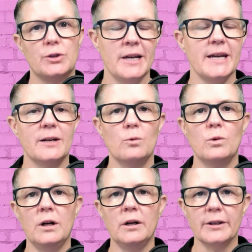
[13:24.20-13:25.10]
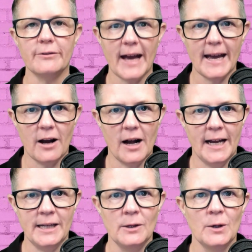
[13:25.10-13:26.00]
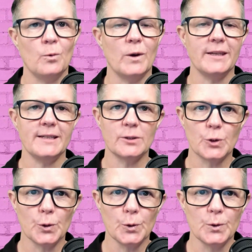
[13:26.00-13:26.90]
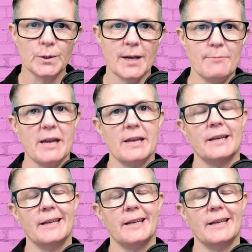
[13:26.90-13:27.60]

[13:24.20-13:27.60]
In a world of AI, where these tools are making it